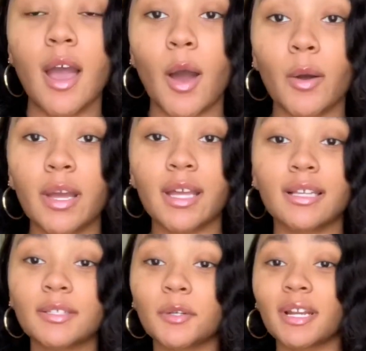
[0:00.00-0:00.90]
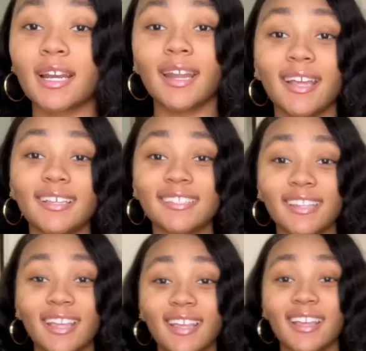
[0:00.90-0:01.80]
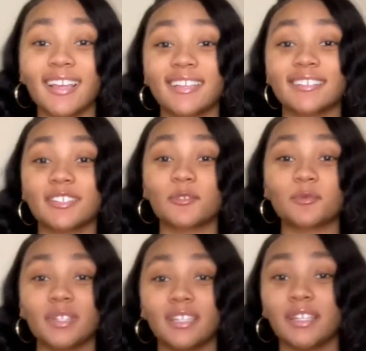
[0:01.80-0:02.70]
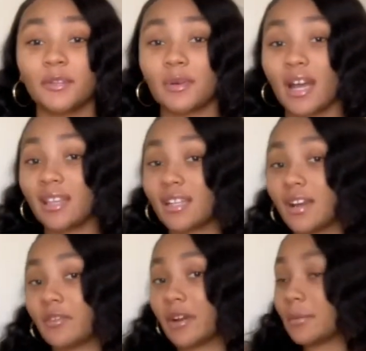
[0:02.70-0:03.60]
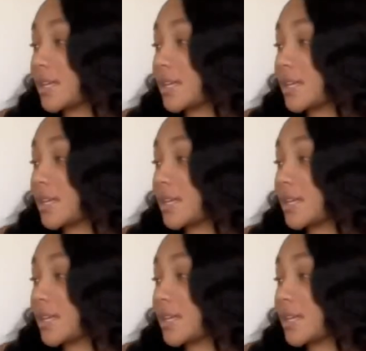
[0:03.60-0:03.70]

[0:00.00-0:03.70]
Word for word: Okay, y'all, so the next thing is this really cute. I have to cover up